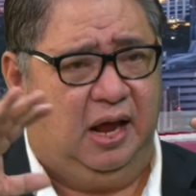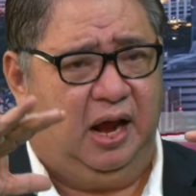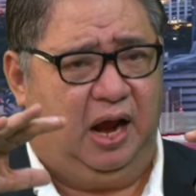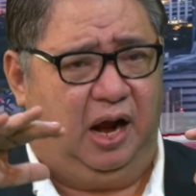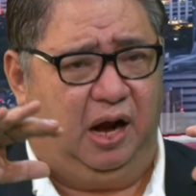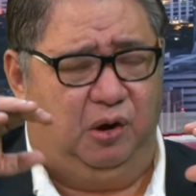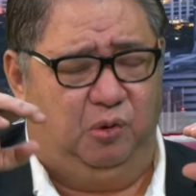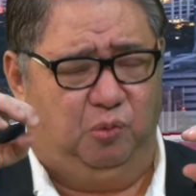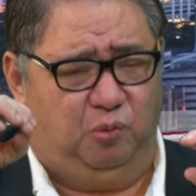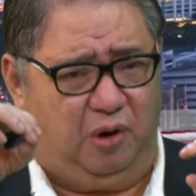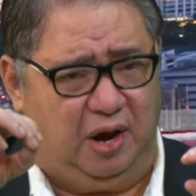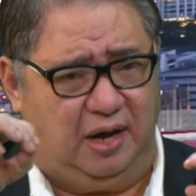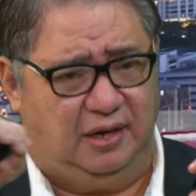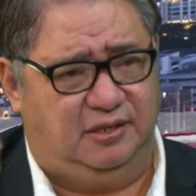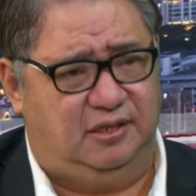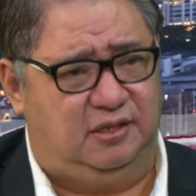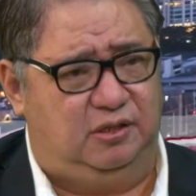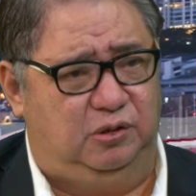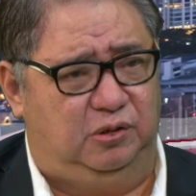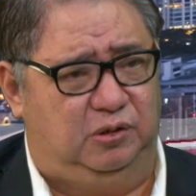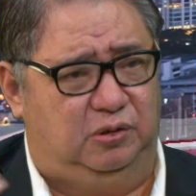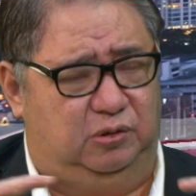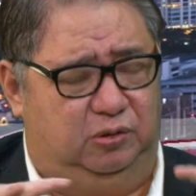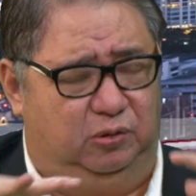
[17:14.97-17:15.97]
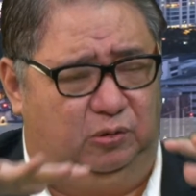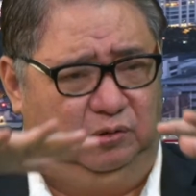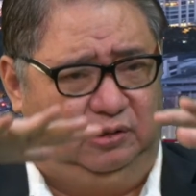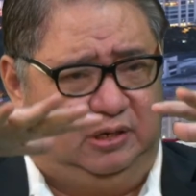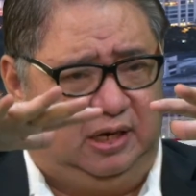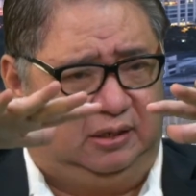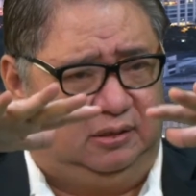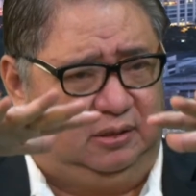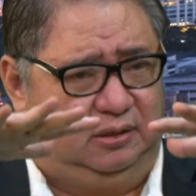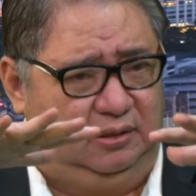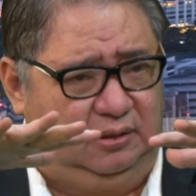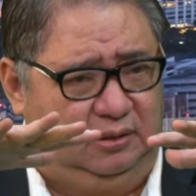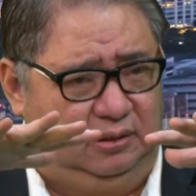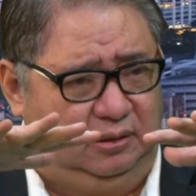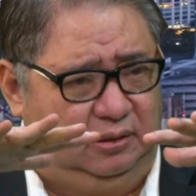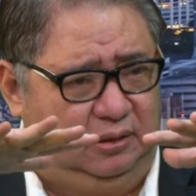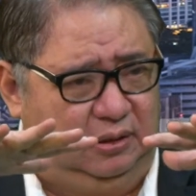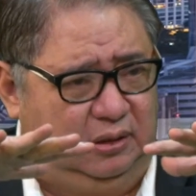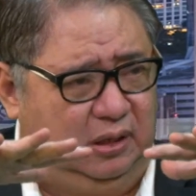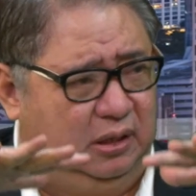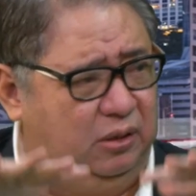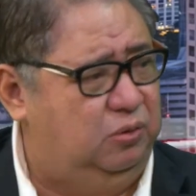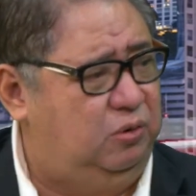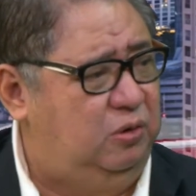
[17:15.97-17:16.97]
And once you do that,
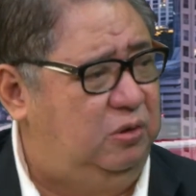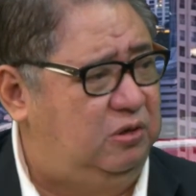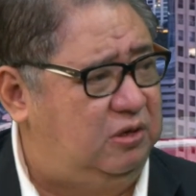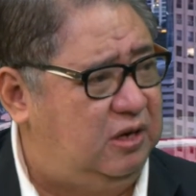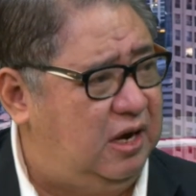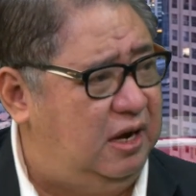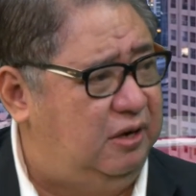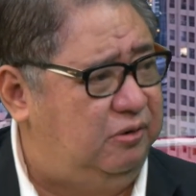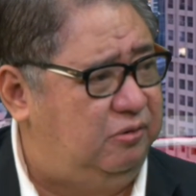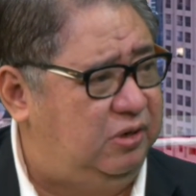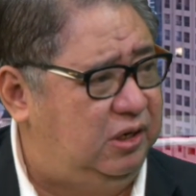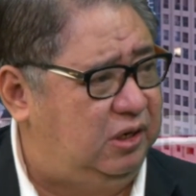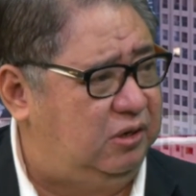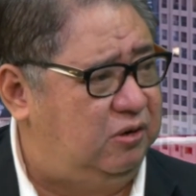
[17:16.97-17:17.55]
the whole country